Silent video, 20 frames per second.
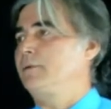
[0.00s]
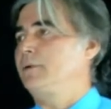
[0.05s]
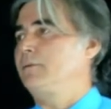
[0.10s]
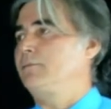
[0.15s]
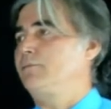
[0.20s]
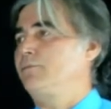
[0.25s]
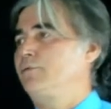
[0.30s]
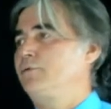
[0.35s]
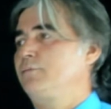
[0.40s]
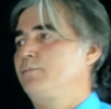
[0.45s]

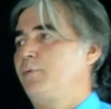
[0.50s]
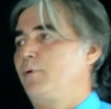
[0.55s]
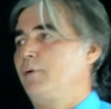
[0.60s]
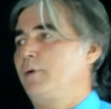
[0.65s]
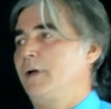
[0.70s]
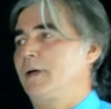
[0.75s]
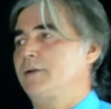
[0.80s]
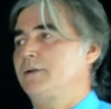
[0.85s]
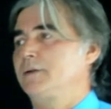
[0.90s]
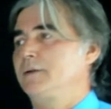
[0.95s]
Food
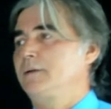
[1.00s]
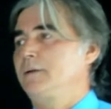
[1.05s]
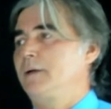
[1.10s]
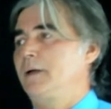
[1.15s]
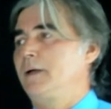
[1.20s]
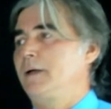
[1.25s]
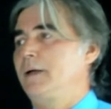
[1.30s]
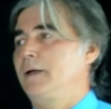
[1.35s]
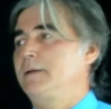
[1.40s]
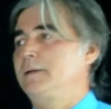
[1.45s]
production
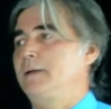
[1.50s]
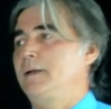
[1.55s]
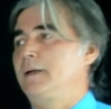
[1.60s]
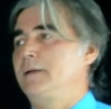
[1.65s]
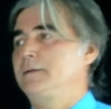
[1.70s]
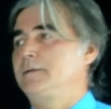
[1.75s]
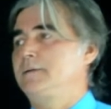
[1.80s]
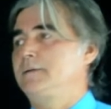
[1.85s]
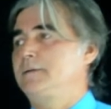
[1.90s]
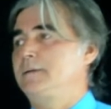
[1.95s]
and
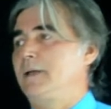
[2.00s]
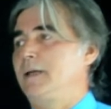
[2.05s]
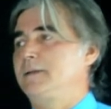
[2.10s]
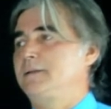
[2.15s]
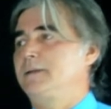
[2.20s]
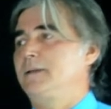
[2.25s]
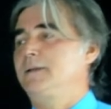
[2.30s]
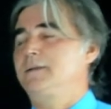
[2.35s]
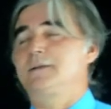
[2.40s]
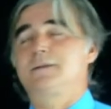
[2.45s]

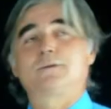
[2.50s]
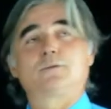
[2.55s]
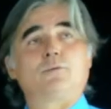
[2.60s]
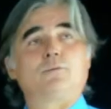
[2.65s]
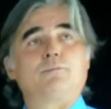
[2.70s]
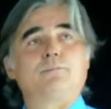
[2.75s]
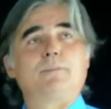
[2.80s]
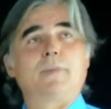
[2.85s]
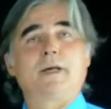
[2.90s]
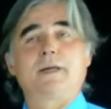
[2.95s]
existence
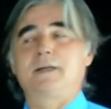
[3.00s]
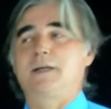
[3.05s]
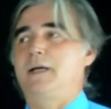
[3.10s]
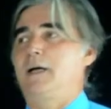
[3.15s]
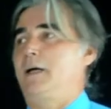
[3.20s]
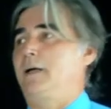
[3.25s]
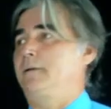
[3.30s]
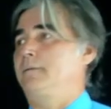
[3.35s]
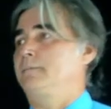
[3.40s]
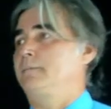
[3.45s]
of
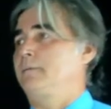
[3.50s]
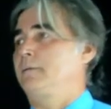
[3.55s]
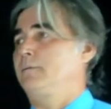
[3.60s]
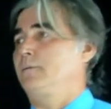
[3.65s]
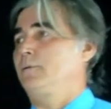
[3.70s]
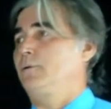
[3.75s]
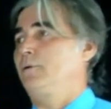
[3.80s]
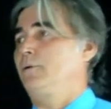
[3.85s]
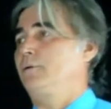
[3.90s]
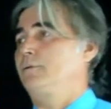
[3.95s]
mankind
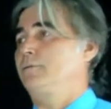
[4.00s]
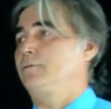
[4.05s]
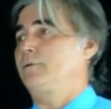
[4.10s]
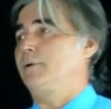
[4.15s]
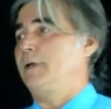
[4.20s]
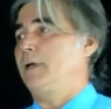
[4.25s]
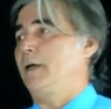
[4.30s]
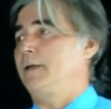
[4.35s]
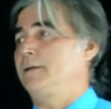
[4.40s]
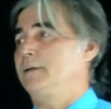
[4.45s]
go
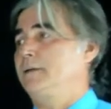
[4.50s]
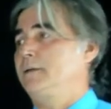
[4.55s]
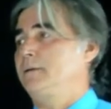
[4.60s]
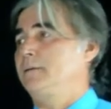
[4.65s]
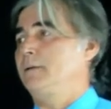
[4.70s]
together.